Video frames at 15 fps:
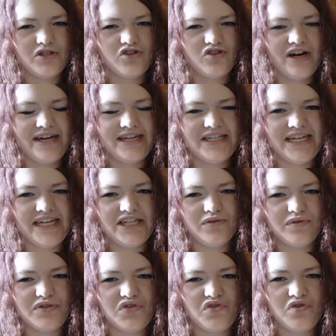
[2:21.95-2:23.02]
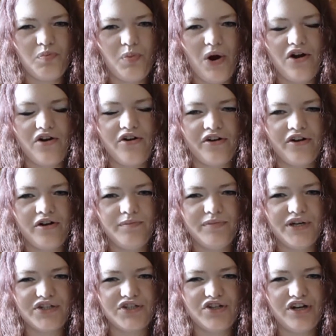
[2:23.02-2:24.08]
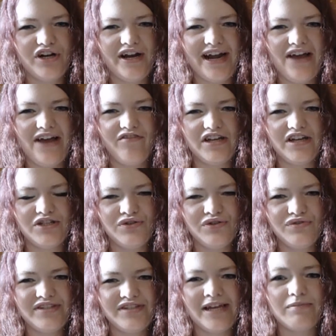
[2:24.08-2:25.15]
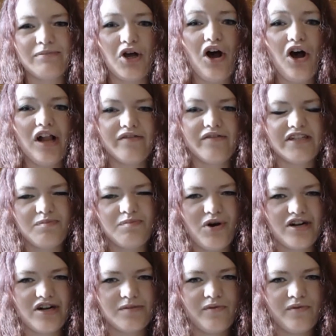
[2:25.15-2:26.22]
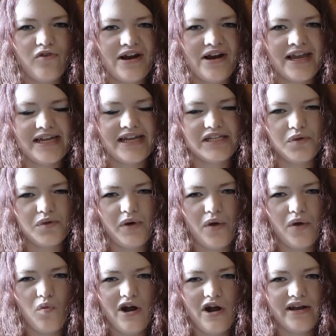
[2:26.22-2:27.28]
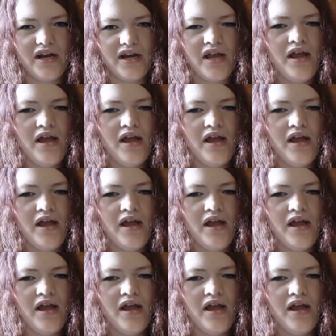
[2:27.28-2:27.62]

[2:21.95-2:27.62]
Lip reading: trying to get to a certain part on an abductor and having to skip to all of its parts before I could get to the one I wanted.